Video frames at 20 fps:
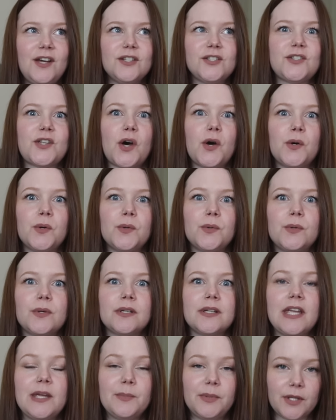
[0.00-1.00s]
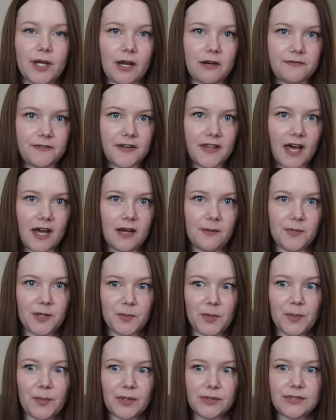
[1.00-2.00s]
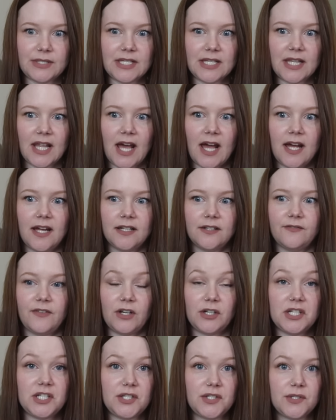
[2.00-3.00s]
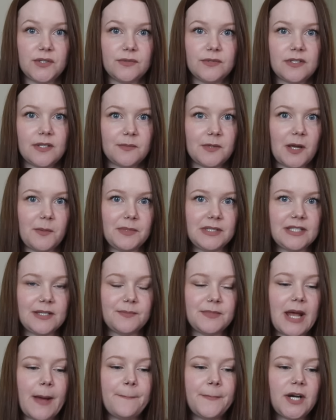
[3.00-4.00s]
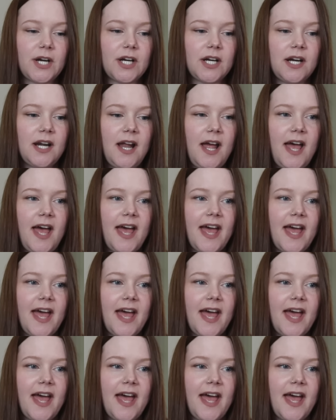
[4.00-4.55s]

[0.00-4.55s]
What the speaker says: So keep a lookout for that. I'm going to be posting that very soon, sometime in September,